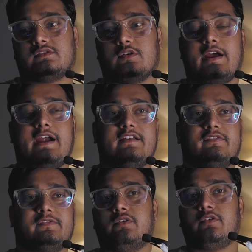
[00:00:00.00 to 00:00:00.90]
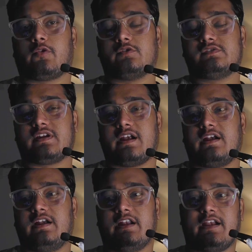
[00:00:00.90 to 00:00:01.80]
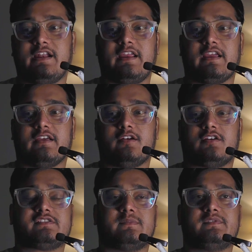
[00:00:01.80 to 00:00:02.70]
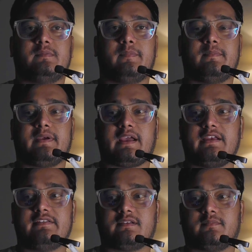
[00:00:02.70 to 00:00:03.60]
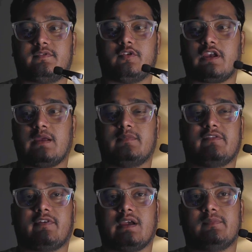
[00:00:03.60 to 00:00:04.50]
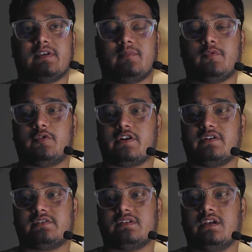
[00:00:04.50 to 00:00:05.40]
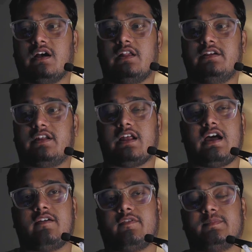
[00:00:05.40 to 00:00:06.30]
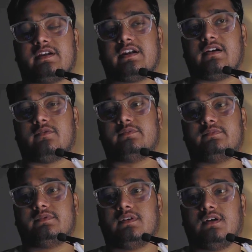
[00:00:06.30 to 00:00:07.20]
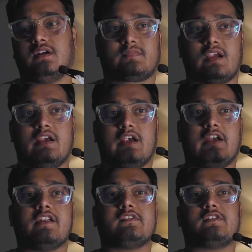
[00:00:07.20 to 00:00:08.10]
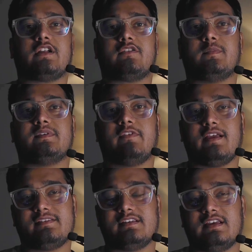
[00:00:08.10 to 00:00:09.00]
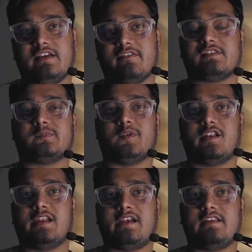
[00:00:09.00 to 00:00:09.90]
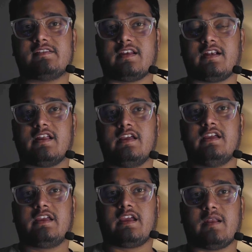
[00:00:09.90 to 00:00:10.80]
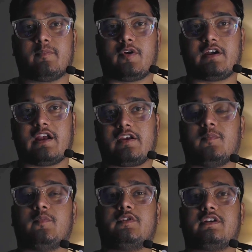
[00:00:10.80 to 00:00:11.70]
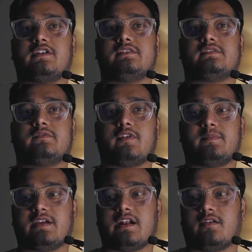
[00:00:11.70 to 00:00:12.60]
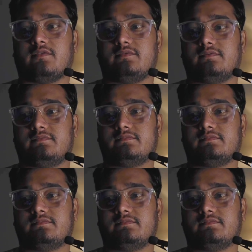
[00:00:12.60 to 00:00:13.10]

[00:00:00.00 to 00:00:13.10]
So add a drone stand, landing gear, or some simple mechanism to keep the frames and motors a little higher from the ground. It does not have to be fancy, even a small landing stand can protect your motors from the ground.